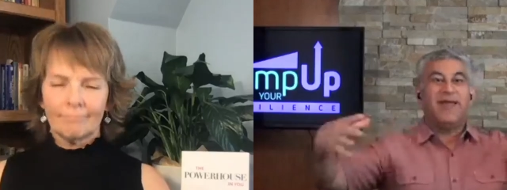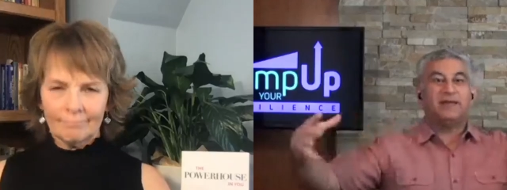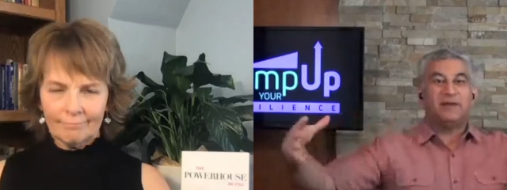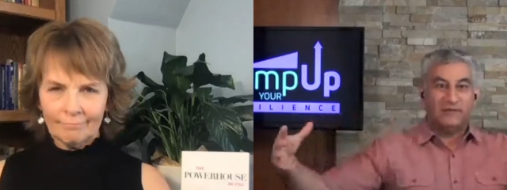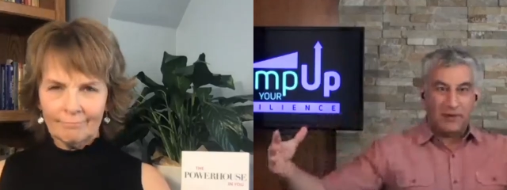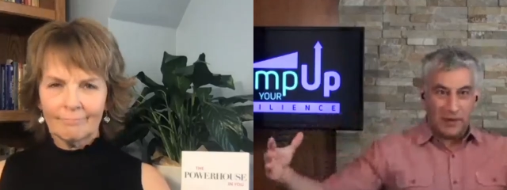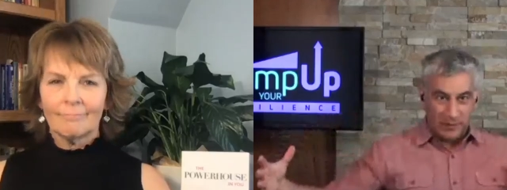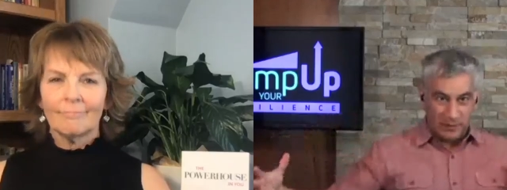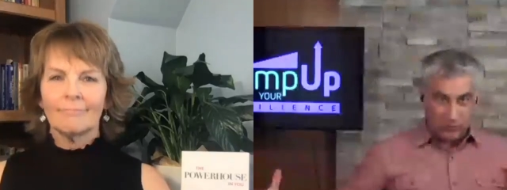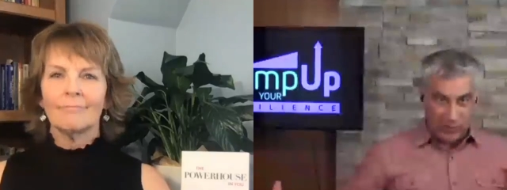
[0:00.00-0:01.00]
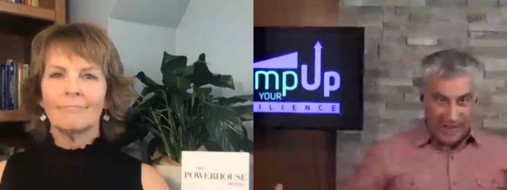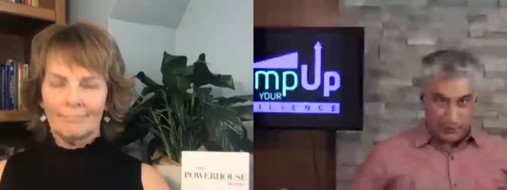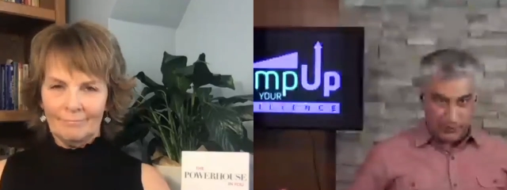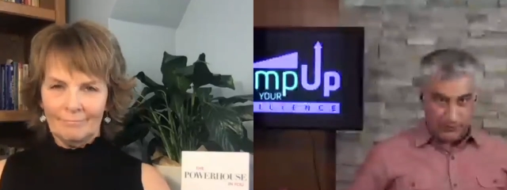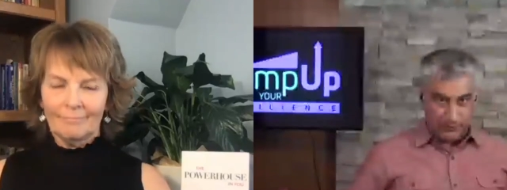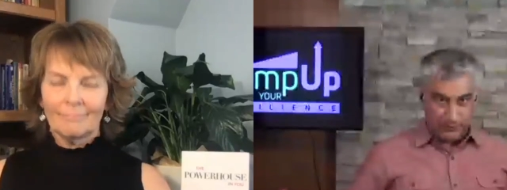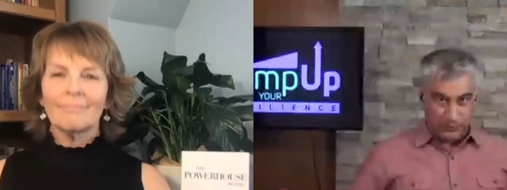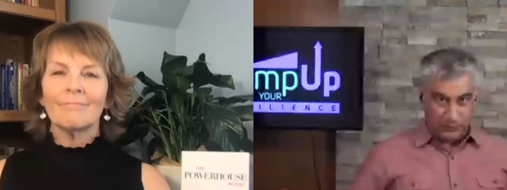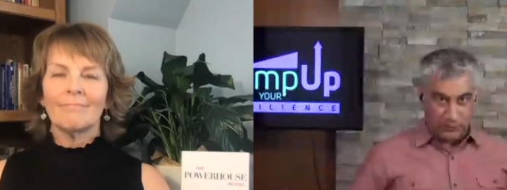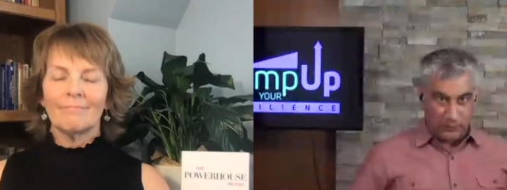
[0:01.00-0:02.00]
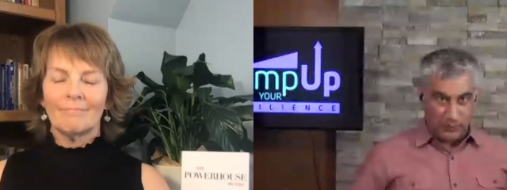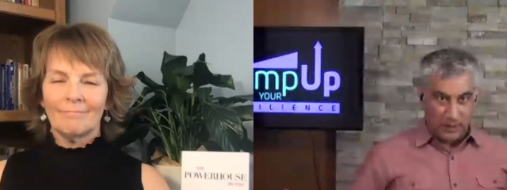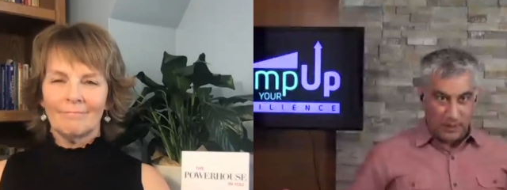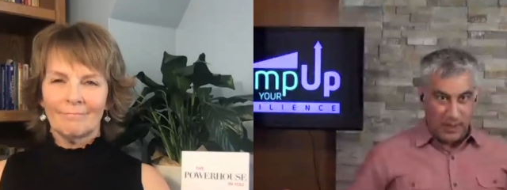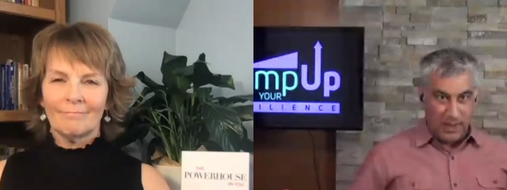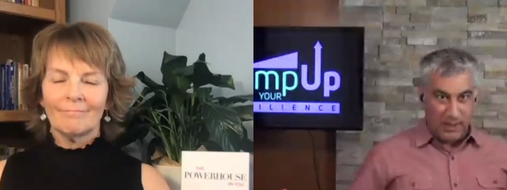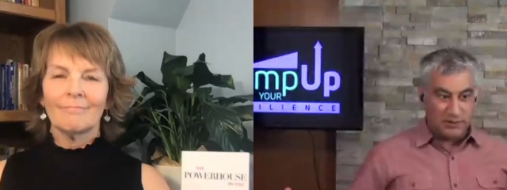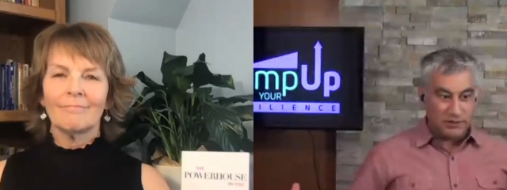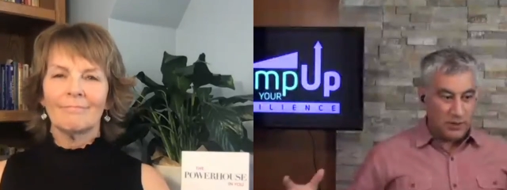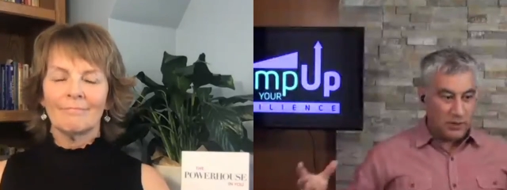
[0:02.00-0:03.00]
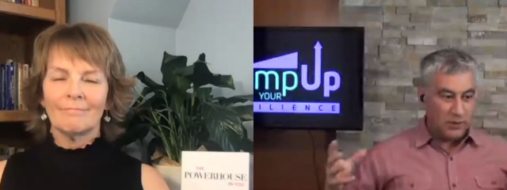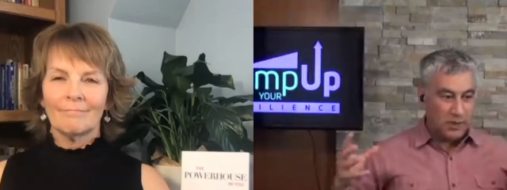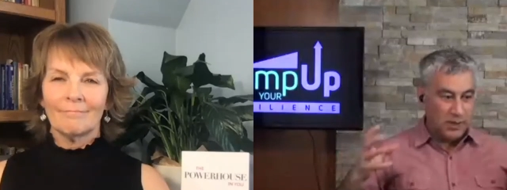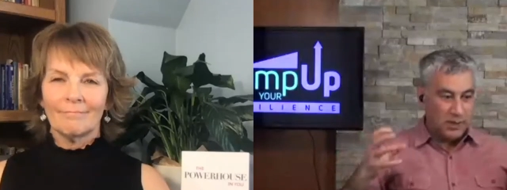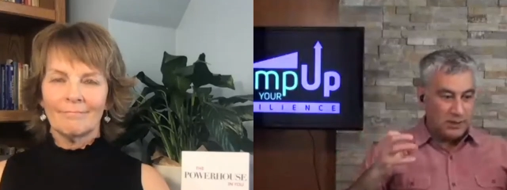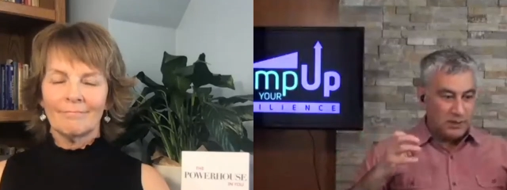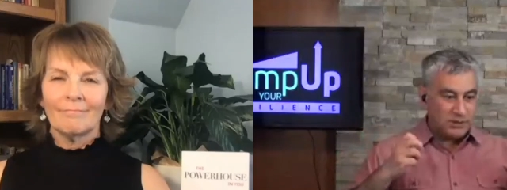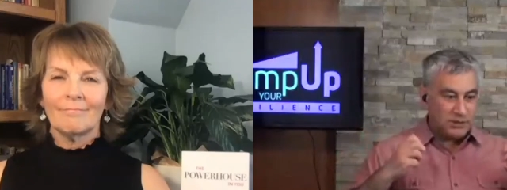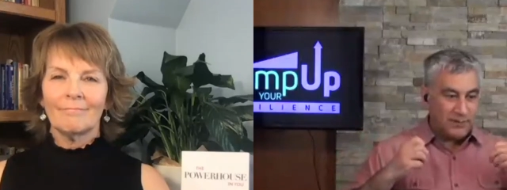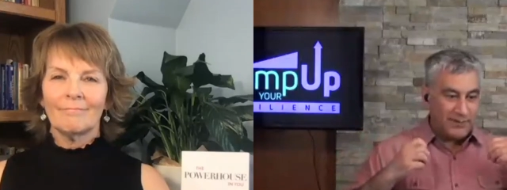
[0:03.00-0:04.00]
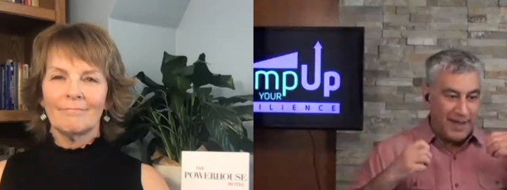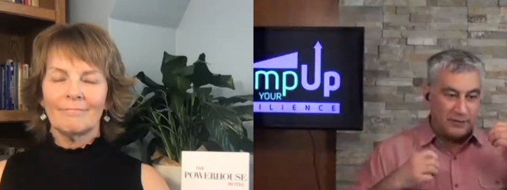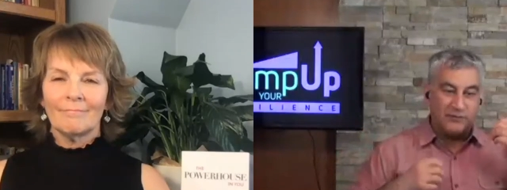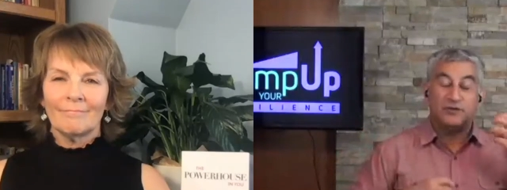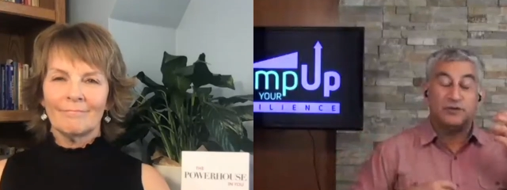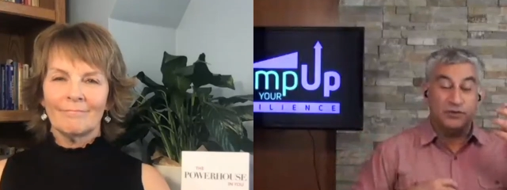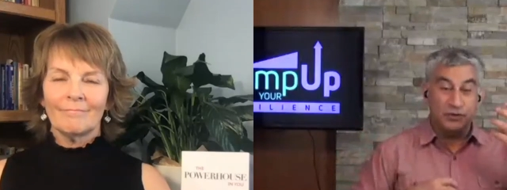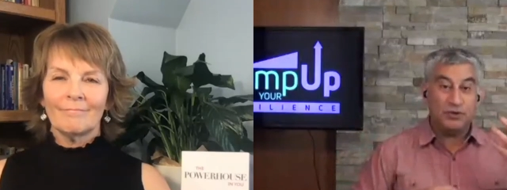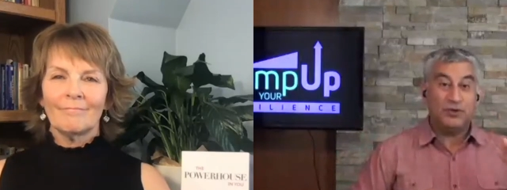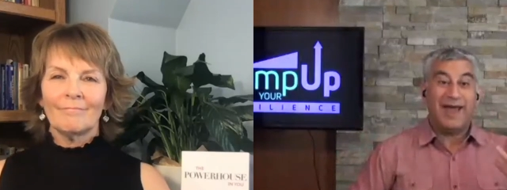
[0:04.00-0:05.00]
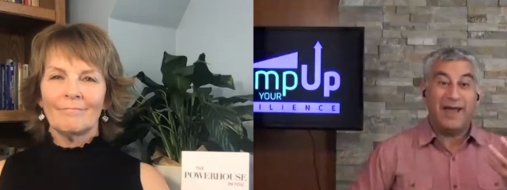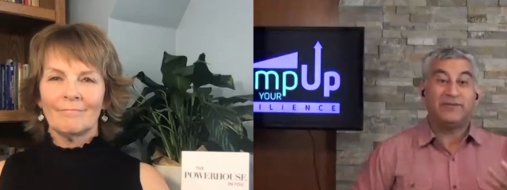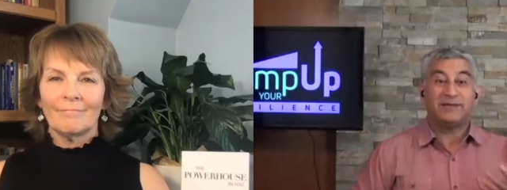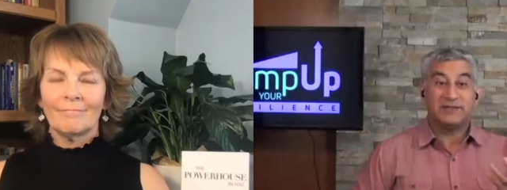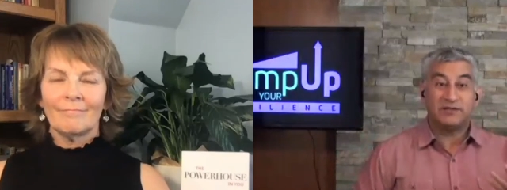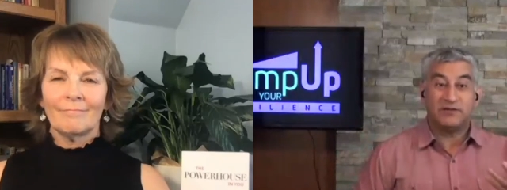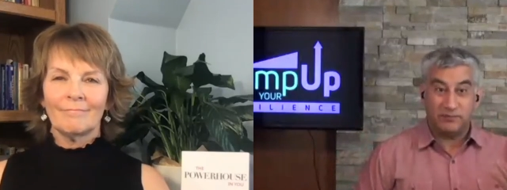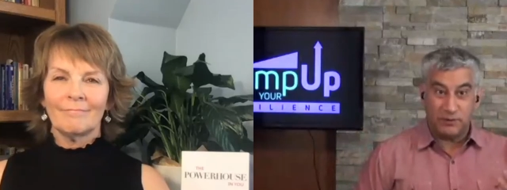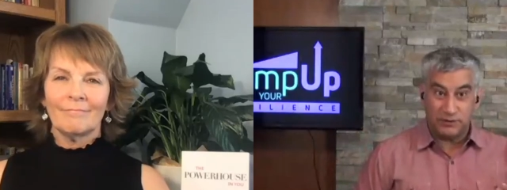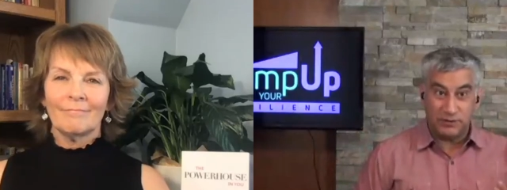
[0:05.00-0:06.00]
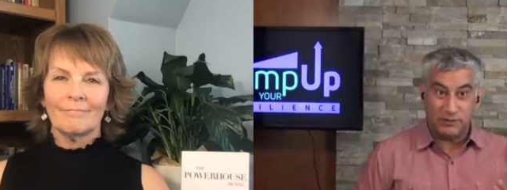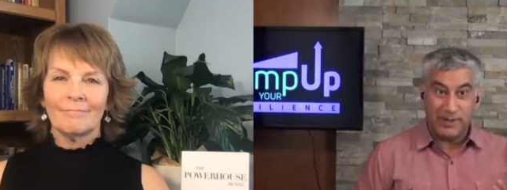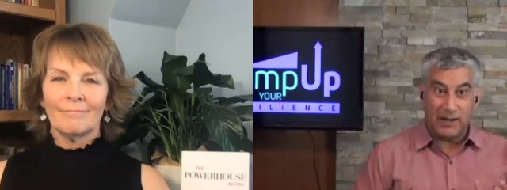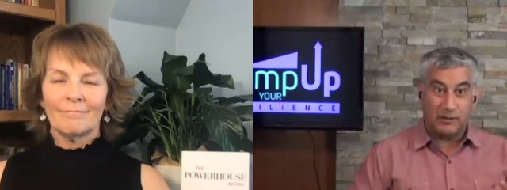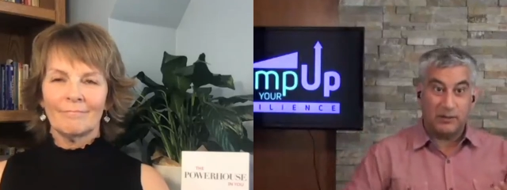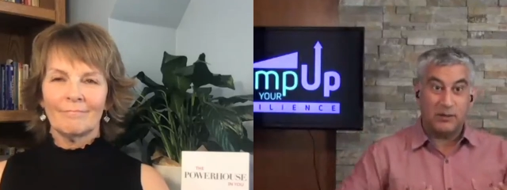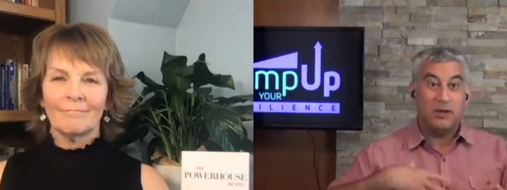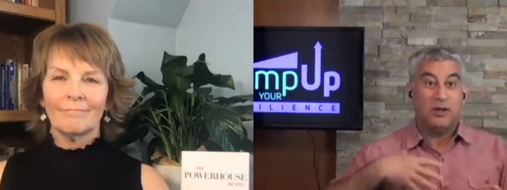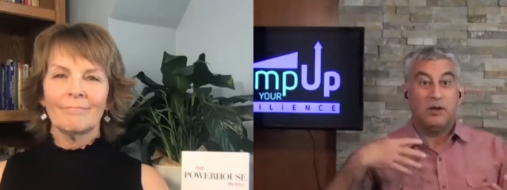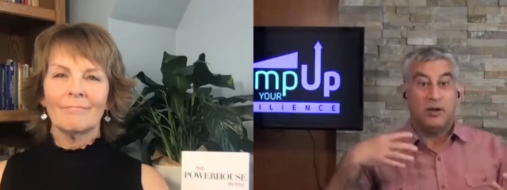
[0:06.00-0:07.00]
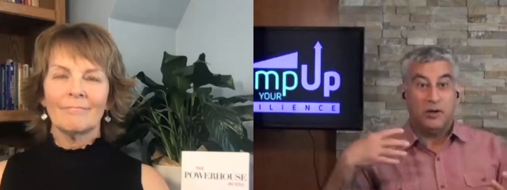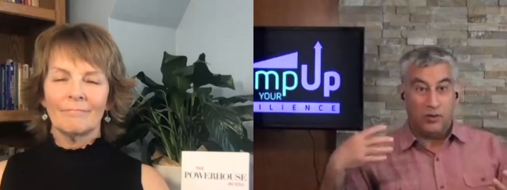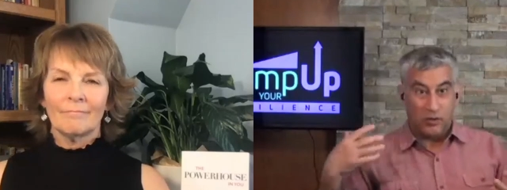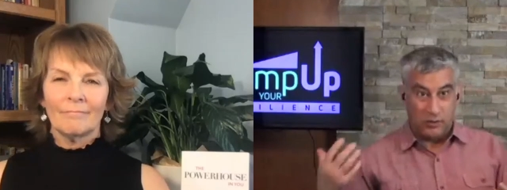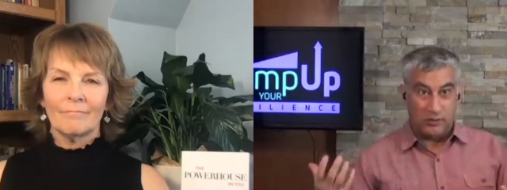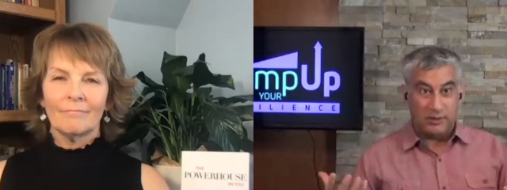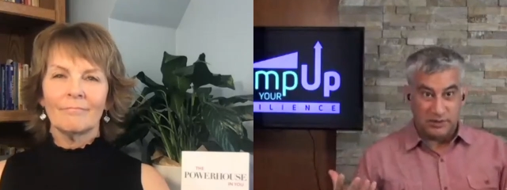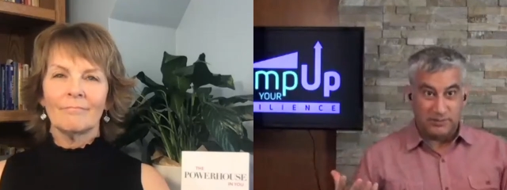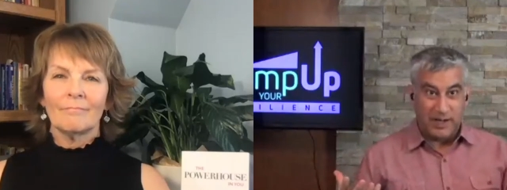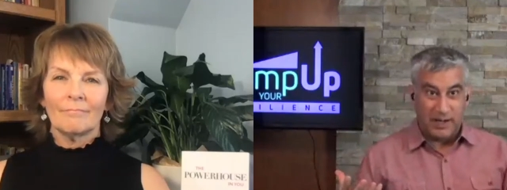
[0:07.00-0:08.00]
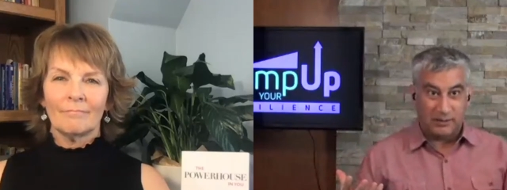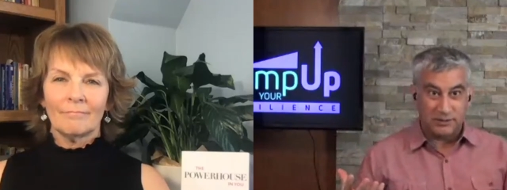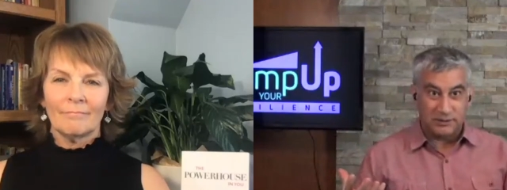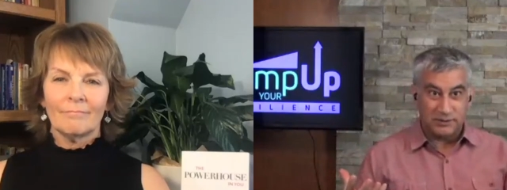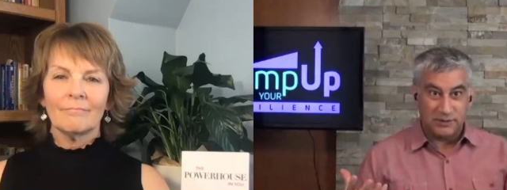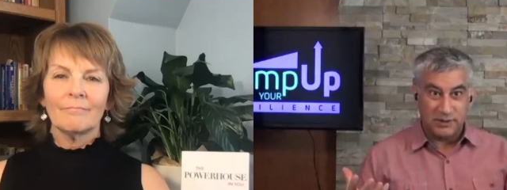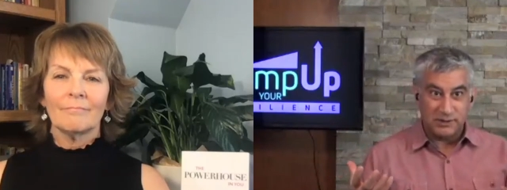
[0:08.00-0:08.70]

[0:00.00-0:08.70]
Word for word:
Speaker 1: and the environment around you. And so instead of do you have that sense of personal power or is it powerlessness?